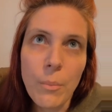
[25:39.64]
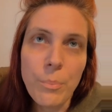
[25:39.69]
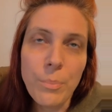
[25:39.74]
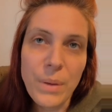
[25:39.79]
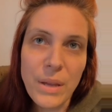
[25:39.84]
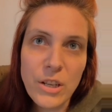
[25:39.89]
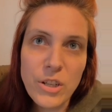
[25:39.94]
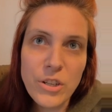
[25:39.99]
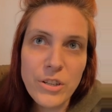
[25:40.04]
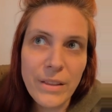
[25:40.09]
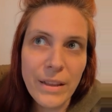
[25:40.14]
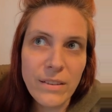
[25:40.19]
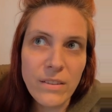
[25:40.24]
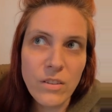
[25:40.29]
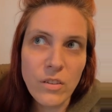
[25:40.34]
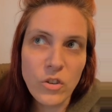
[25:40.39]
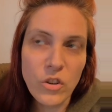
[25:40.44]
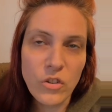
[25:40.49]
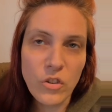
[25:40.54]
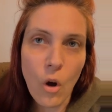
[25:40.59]
beach
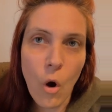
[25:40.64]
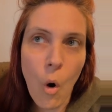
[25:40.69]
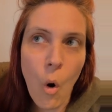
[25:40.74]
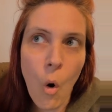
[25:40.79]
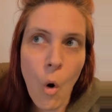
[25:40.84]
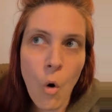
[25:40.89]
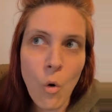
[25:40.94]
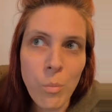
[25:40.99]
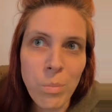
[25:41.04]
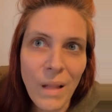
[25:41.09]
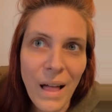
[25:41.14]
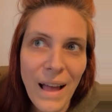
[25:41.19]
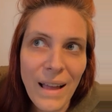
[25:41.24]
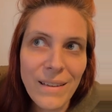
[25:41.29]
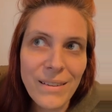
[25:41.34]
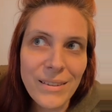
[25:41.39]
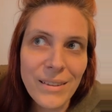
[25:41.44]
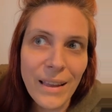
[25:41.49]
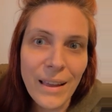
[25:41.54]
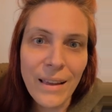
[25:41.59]
that's just all
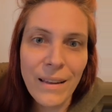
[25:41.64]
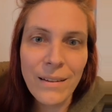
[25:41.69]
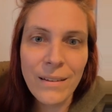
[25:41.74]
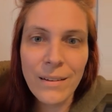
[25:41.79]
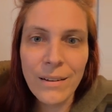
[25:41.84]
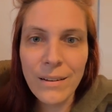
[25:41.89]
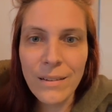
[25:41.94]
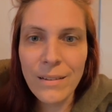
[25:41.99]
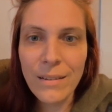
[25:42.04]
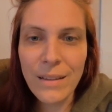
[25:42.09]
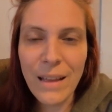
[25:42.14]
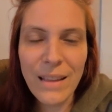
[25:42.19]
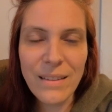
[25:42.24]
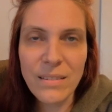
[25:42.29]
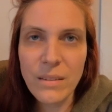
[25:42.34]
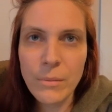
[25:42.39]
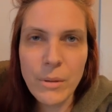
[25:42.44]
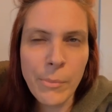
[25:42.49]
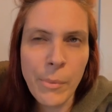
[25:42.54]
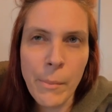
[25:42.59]
black sand.
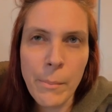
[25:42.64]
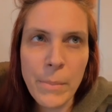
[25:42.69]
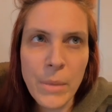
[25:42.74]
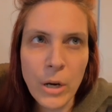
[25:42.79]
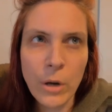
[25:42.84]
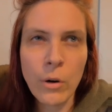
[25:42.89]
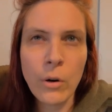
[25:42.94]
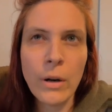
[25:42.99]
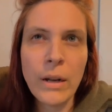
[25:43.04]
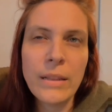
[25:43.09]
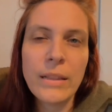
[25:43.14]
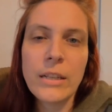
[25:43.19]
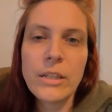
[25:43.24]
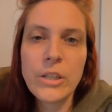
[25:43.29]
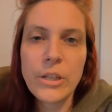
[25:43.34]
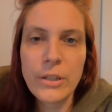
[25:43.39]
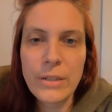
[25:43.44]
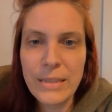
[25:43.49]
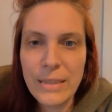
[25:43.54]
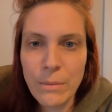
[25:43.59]
Has some type of mineral in it
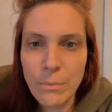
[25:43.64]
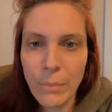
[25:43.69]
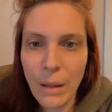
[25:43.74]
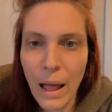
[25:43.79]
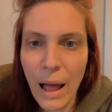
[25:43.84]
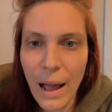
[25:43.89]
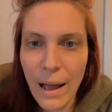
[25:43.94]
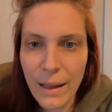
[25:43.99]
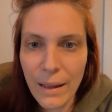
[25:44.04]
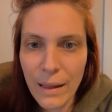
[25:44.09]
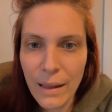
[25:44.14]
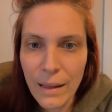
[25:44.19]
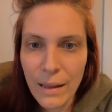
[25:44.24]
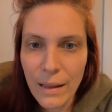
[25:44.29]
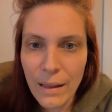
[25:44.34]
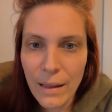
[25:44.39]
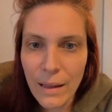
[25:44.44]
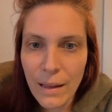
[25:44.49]
that turns it black.